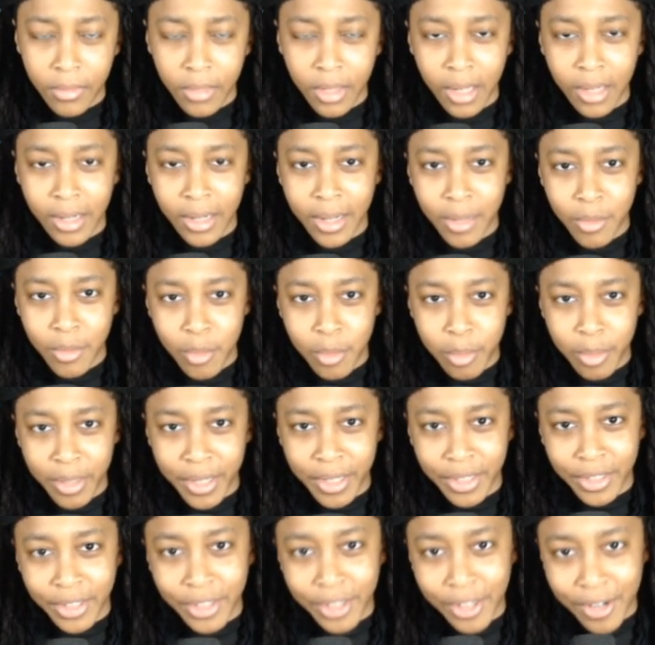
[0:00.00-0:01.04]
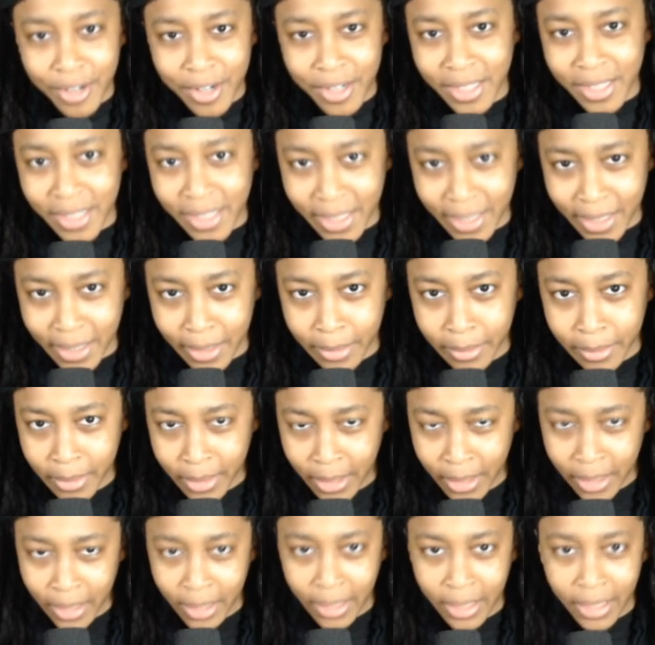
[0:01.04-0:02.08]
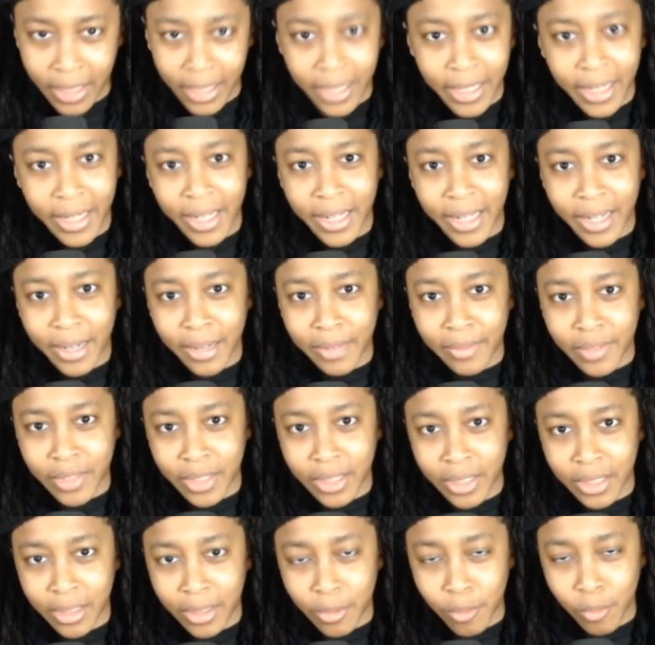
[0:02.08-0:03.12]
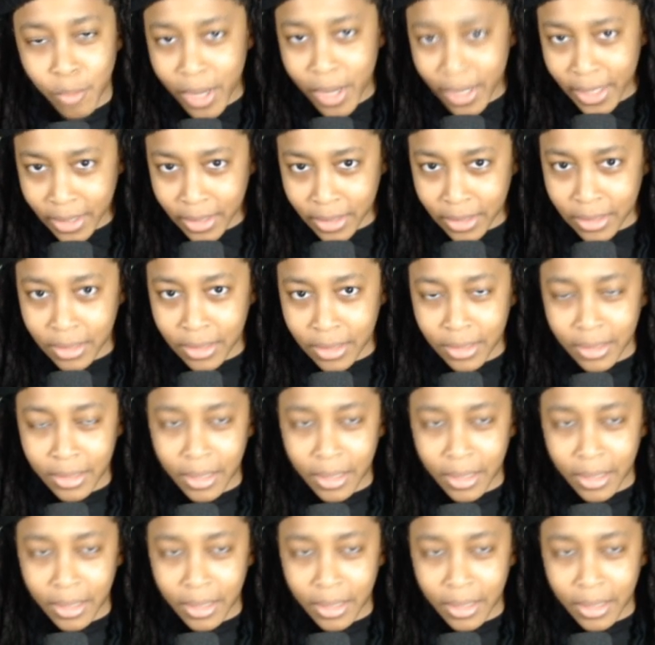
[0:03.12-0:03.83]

They will play the third team in the NFC West.